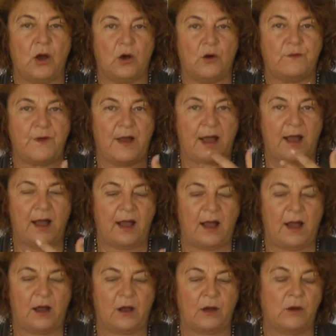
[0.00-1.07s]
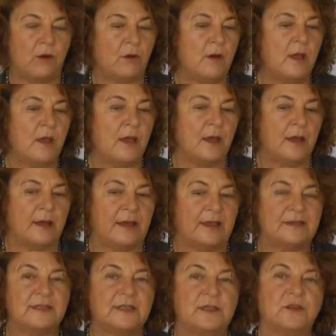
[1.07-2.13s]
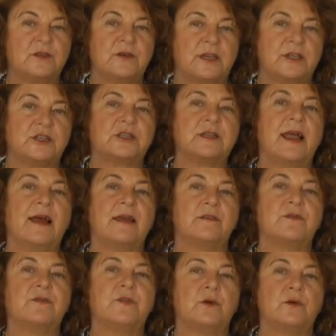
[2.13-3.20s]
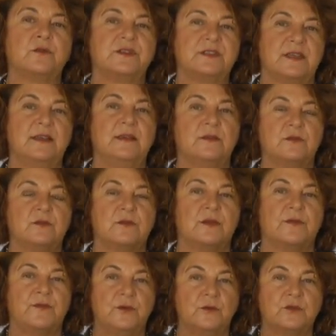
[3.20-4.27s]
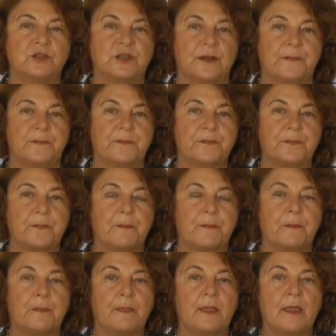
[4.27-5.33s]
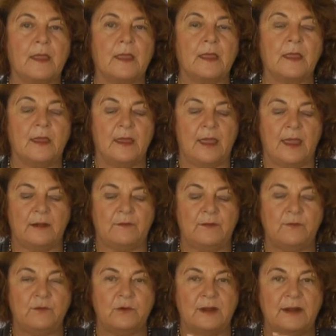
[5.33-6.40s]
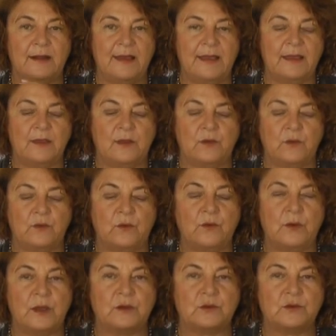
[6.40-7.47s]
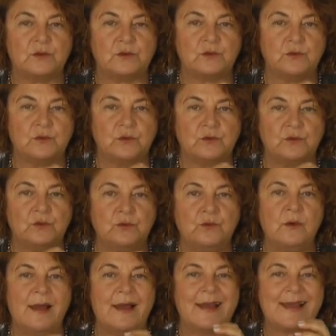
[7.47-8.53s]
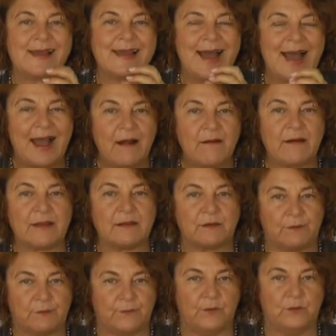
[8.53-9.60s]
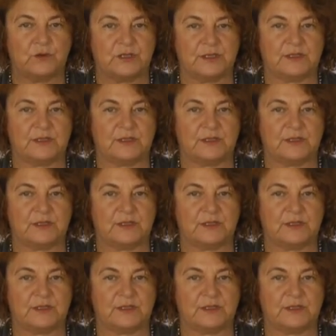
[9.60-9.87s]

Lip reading: of how a situation unfolds into the future. And we would like you to do current future